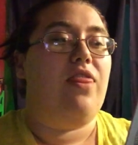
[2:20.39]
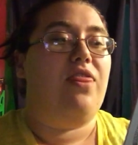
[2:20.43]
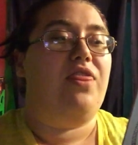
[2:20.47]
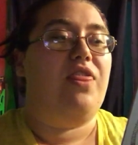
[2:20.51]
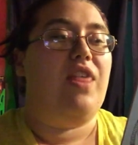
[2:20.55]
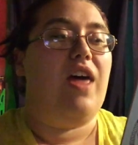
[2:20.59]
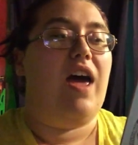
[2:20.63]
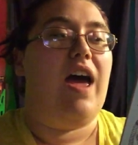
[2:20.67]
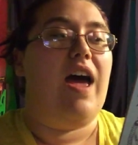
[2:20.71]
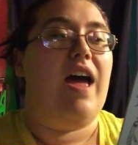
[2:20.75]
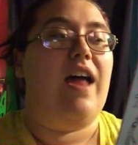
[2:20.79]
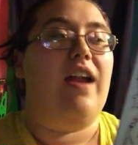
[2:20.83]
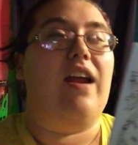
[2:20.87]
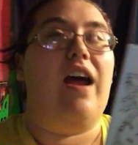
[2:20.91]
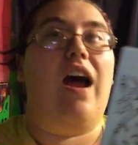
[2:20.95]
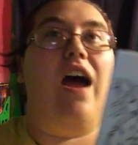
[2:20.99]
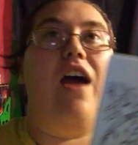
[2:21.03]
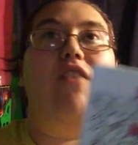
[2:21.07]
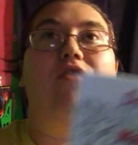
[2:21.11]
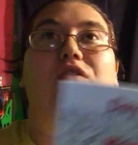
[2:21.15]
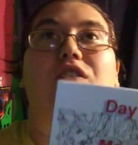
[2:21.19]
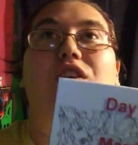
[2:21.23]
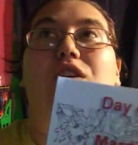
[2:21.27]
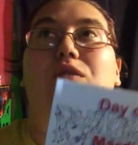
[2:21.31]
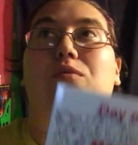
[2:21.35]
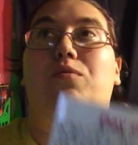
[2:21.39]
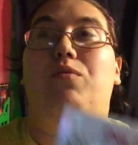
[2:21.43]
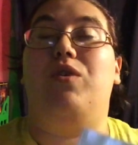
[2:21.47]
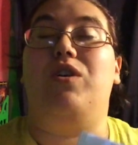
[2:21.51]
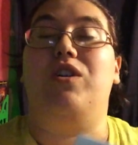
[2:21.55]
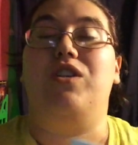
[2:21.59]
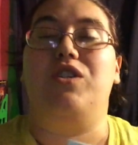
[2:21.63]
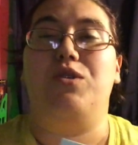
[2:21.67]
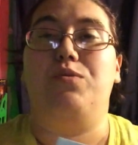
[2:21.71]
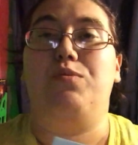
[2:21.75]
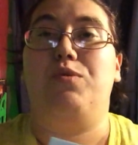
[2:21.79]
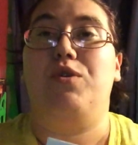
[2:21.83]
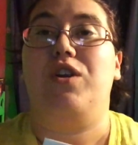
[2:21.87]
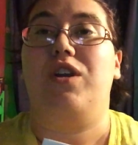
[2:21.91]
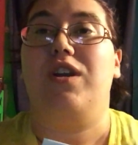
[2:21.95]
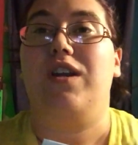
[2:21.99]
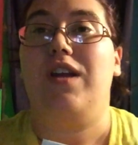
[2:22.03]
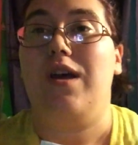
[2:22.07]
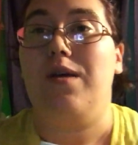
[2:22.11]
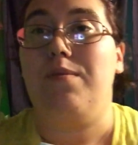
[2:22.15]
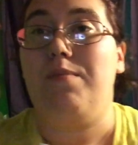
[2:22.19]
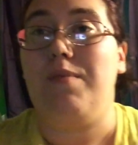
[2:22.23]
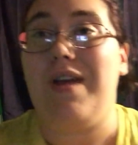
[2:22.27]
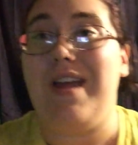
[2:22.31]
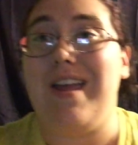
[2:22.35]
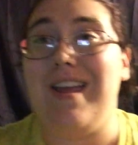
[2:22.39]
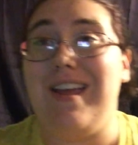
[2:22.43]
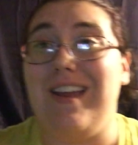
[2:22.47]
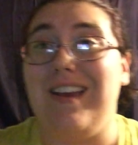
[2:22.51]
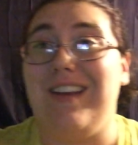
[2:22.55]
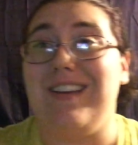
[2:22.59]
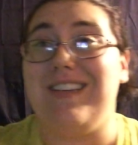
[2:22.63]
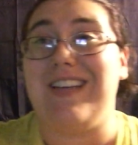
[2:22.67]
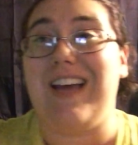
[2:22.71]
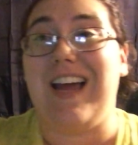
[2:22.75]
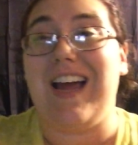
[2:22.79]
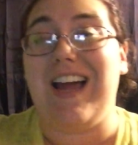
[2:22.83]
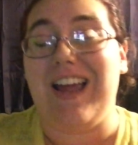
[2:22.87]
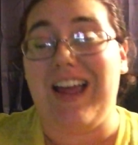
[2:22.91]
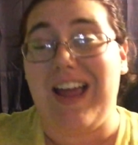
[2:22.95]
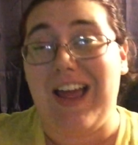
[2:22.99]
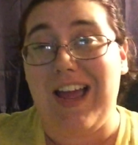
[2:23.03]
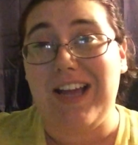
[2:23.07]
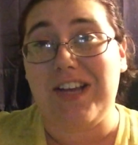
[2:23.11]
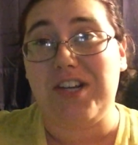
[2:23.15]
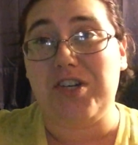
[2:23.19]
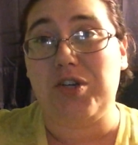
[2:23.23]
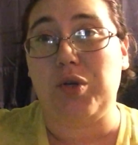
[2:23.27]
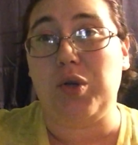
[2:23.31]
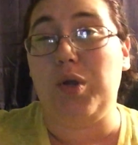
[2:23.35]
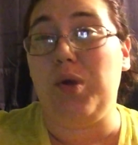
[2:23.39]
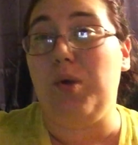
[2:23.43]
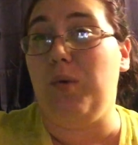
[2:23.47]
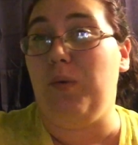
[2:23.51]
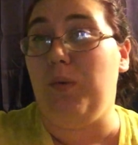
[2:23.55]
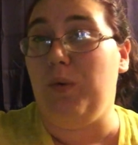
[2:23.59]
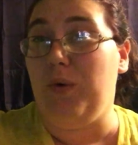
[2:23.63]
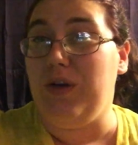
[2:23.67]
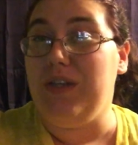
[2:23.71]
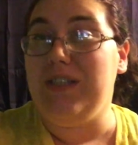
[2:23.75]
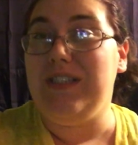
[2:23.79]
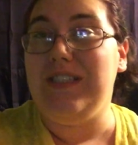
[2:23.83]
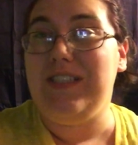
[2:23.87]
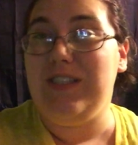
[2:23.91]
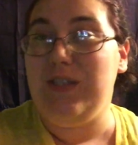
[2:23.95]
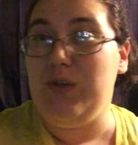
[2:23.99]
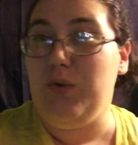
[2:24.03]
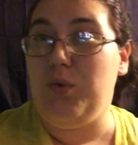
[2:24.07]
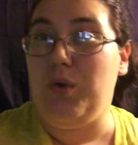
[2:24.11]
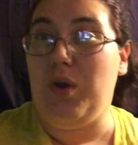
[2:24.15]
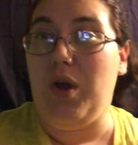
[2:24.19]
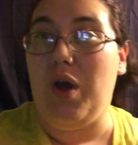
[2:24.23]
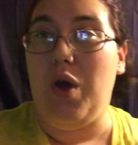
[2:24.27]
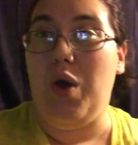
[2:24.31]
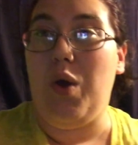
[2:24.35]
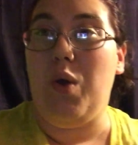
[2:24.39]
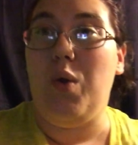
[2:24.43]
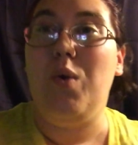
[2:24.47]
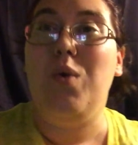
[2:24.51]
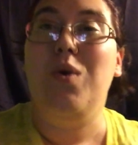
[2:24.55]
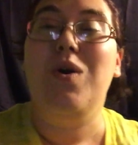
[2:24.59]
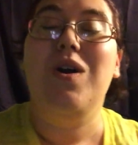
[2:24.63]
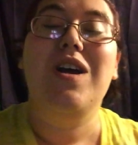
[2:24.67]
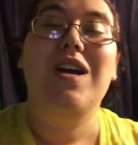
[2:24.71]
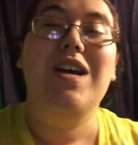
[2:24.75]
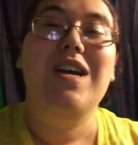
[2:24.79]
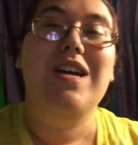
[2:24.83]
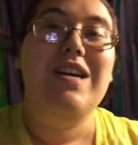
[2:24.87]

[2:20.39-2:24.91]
that I really want to put it up and I actually want to go